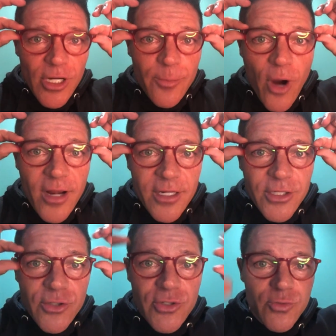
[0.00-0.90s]
Product
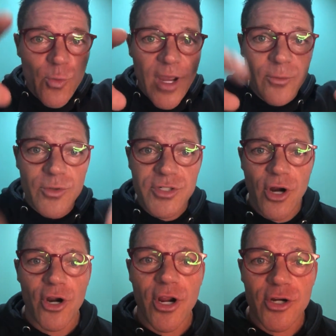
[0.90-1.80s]
News when we're
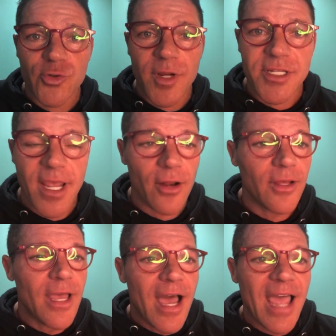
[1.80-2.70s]
starting our joint channel?
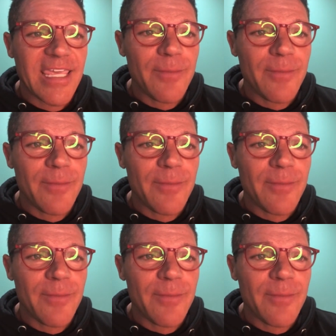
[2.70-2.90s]
I keep